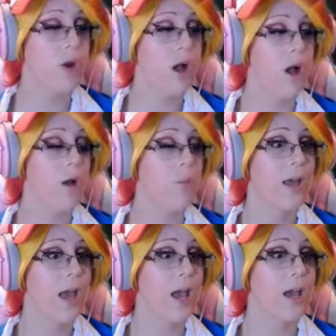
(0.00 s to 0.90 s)
up
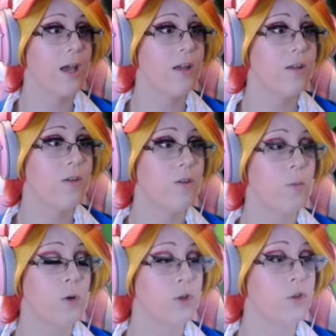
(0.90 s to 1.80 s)
and
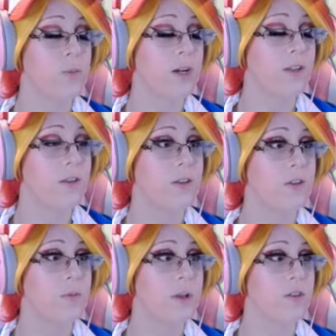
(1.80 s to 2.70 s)
pushed
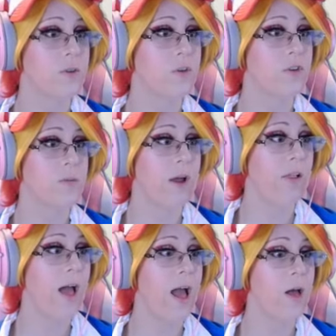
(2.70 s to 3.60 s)
buttons because it was in my
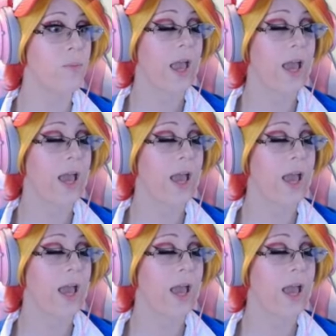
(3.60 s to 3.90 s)
lap